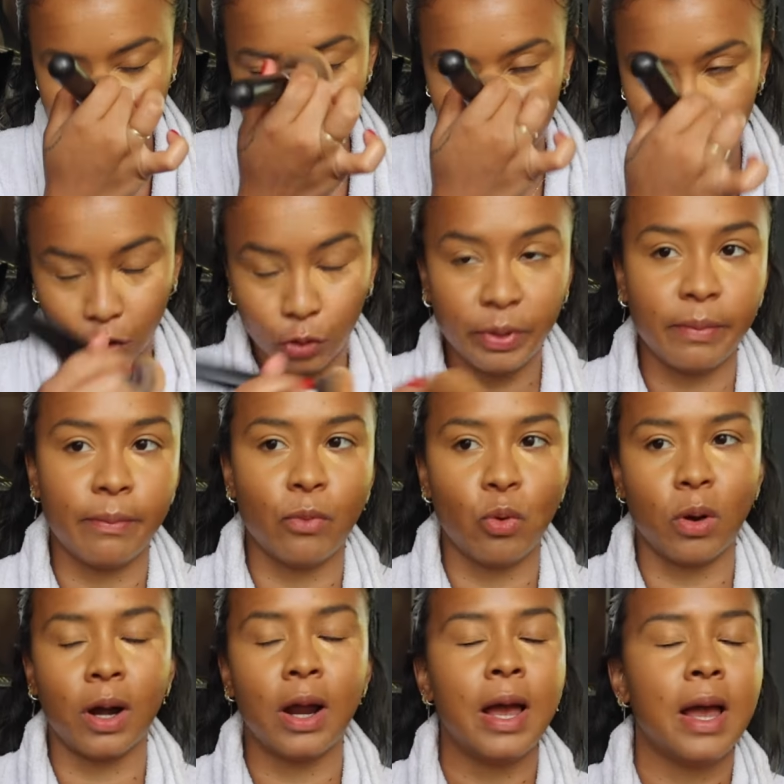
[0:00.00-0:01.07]
It's a little bit
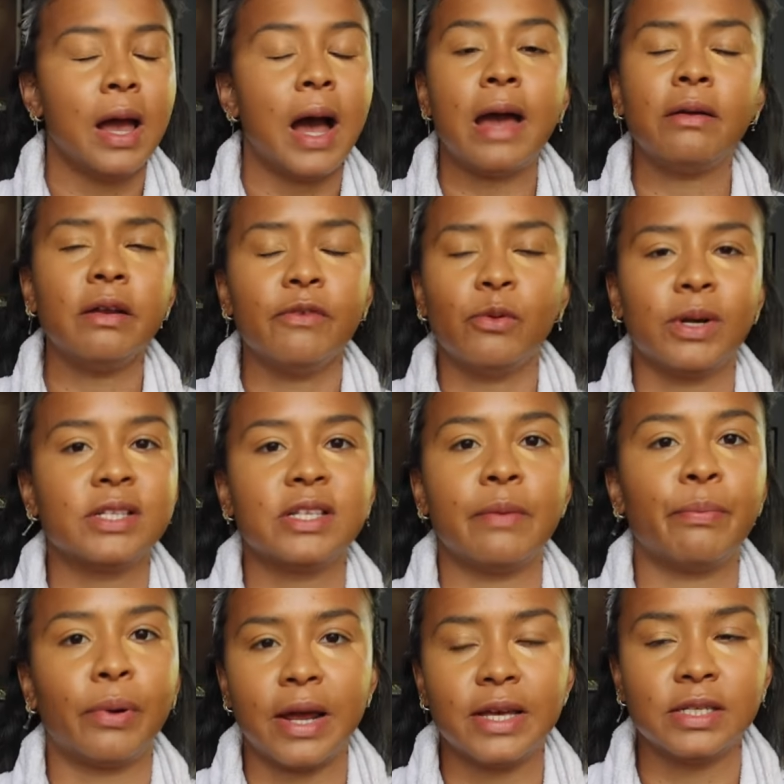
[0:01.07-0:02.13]
more, I don't even want to
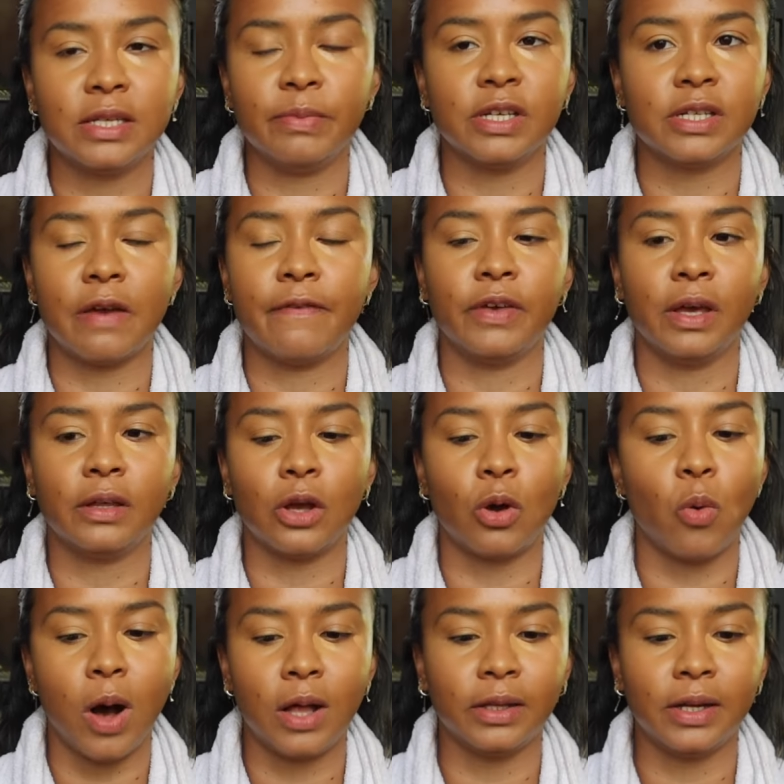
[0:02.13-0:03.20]
say pricey because I feel like the
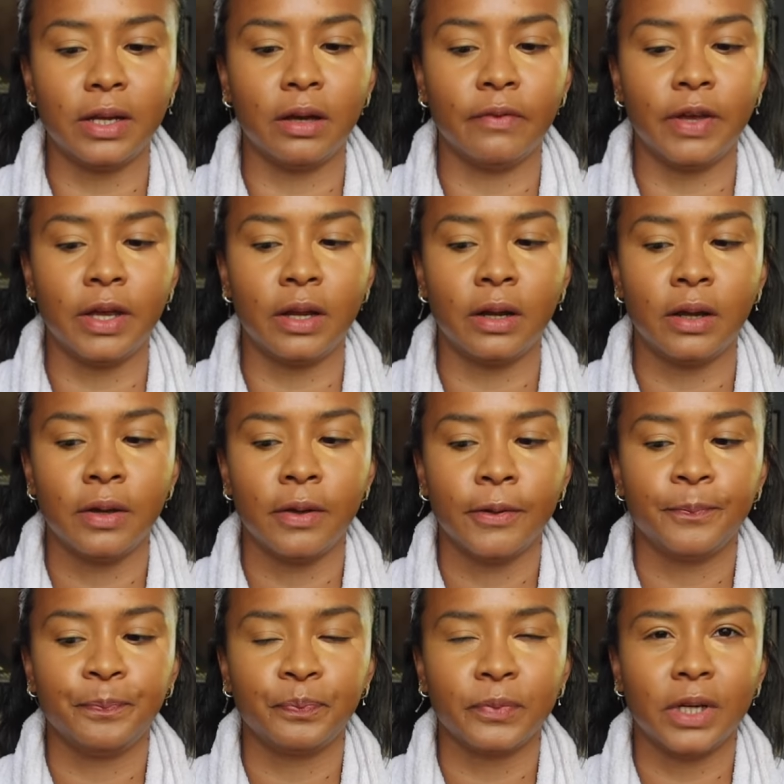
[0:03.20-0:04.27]
quality of it
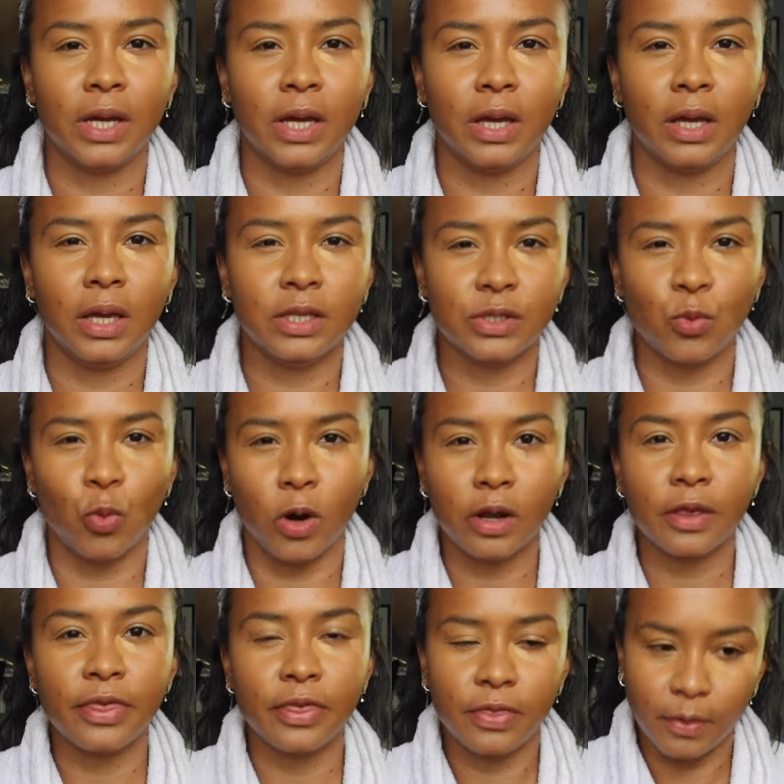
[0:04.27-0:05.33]
is
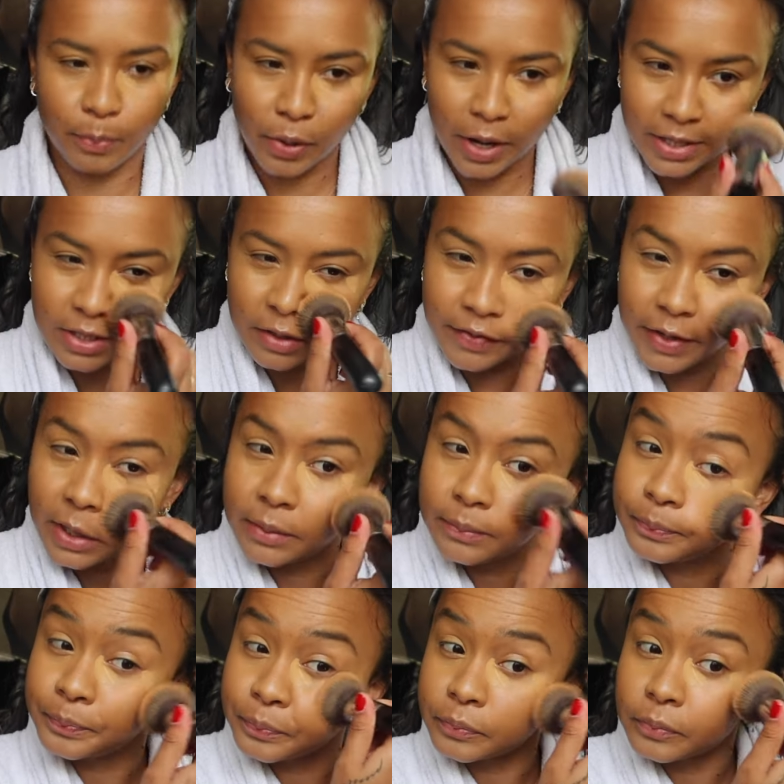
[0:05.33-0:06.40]
worth the price of
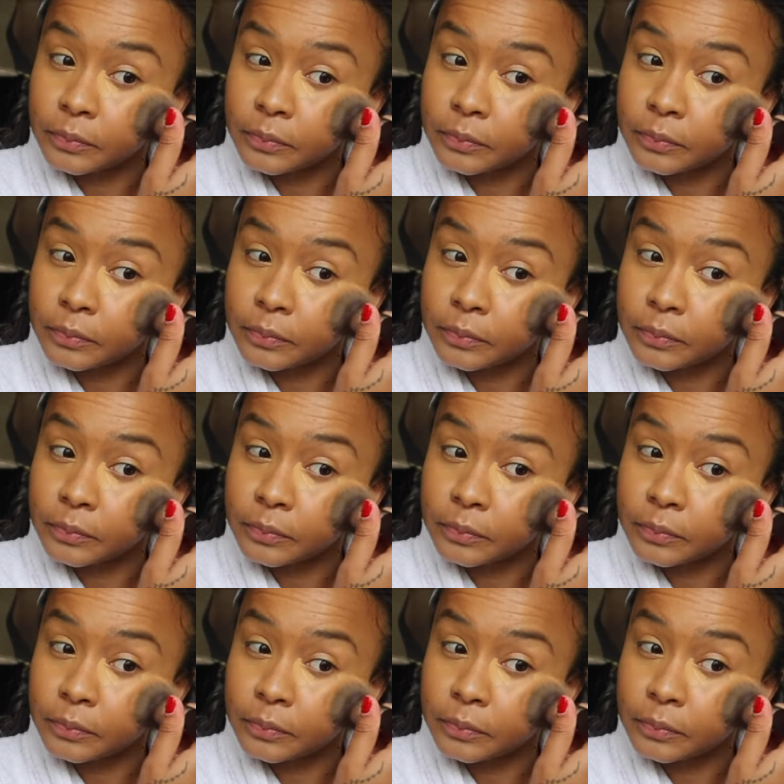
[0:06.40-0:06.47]
it.